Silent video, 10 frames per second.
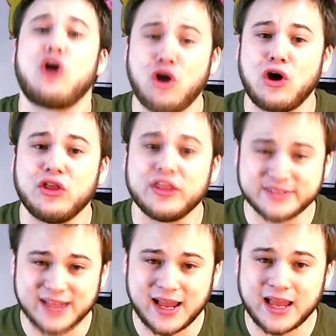all the
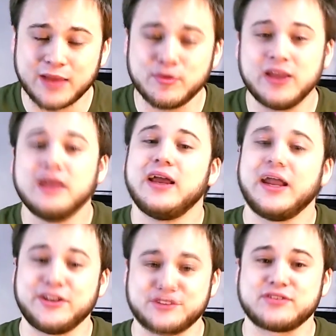time
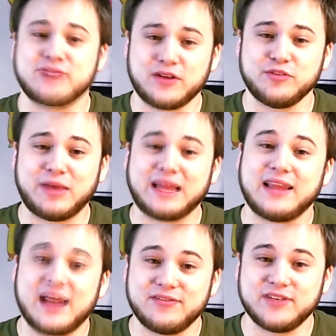and you're surrounded by
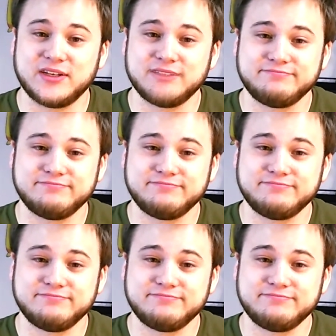lava?